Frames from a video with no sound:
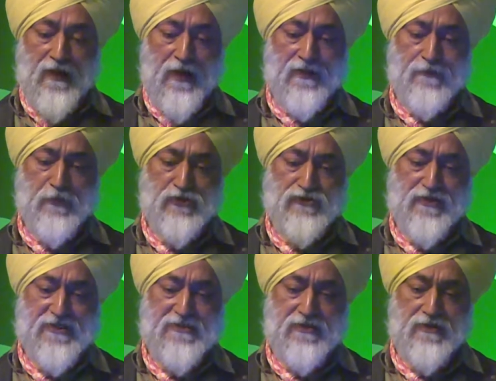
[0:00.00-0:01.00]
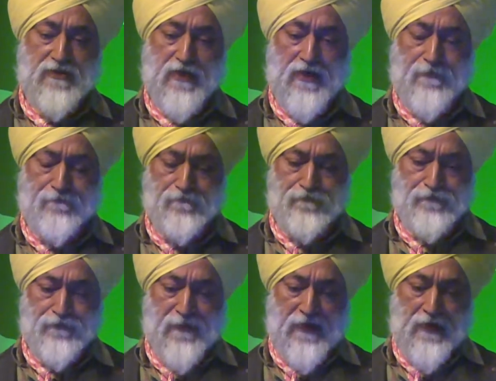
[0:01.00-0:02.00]
the most recent
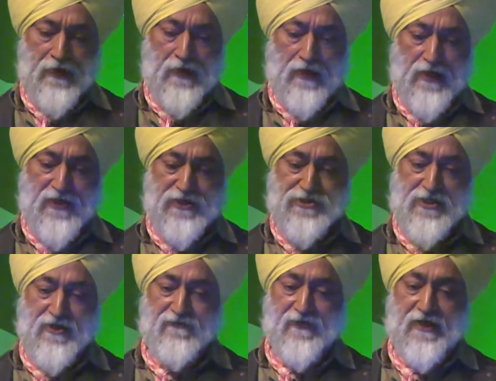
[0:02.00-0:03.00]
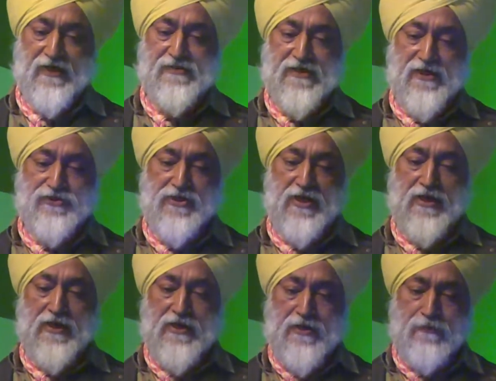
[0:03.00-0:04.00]
initiative is actually
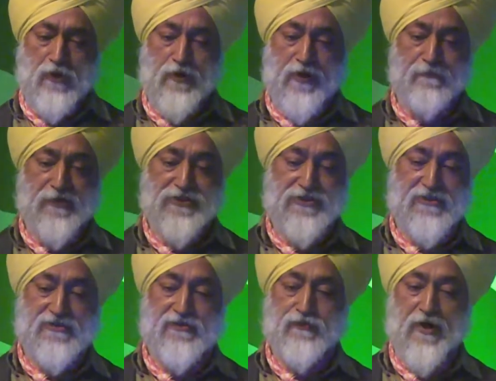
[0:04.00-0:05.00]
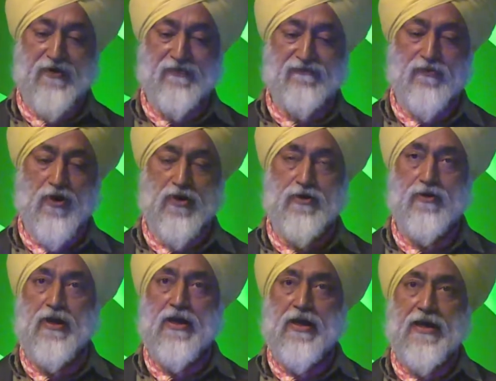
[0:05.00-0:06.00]
a little more ambitious, where we've gone
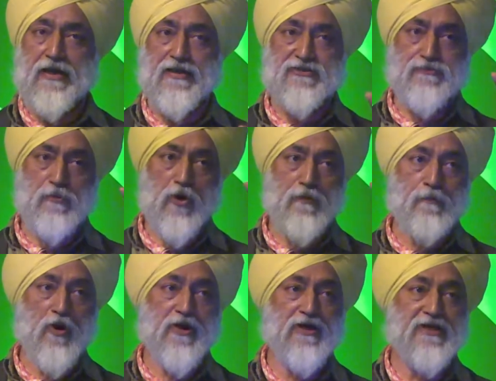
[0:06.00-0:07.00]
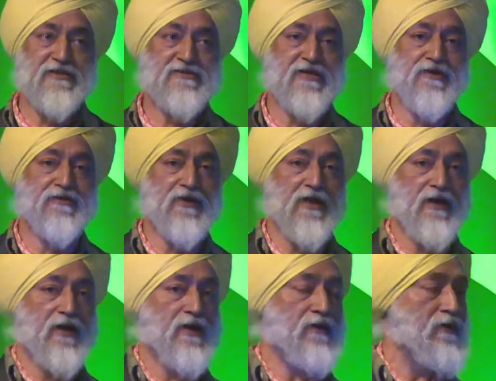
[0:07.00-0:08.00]
in a small pocket in central
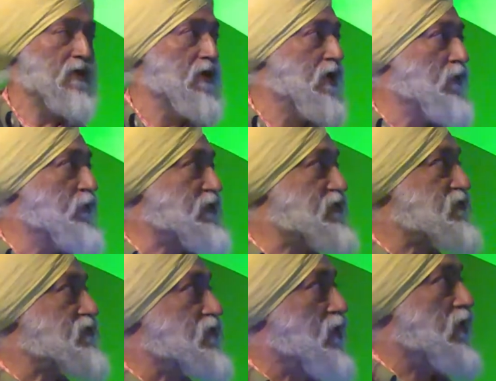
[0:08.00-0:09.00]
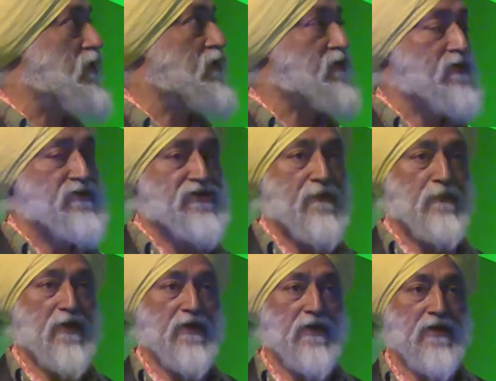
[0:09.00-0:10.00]
India, which is called
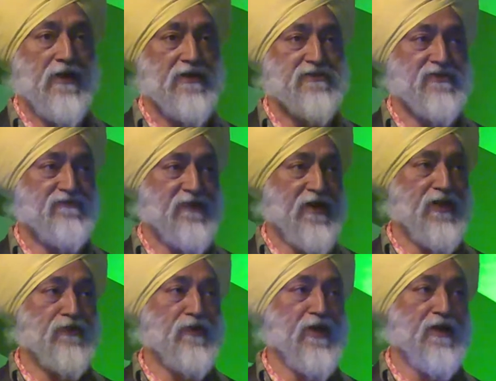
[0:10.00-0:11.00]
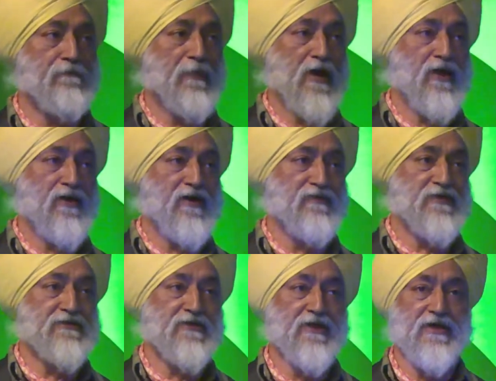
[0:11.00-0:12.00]
Chambal. It's a very unique
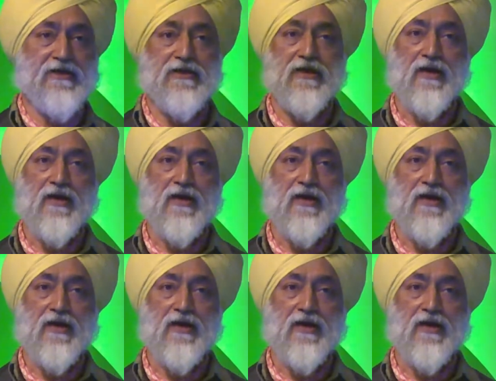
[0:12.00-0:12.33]
biodiversity